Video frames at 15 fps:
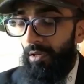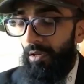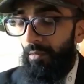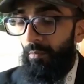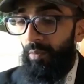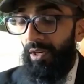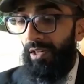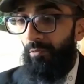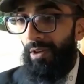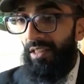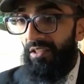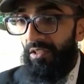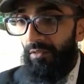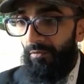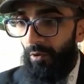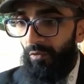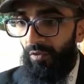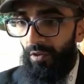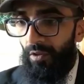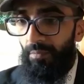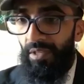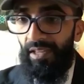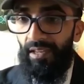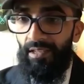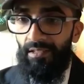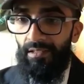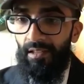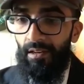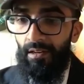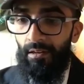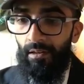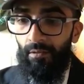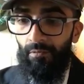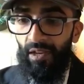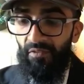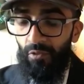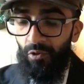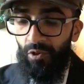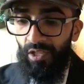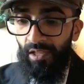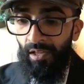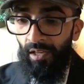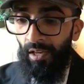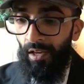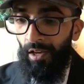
bring a relative over because they're a refugee,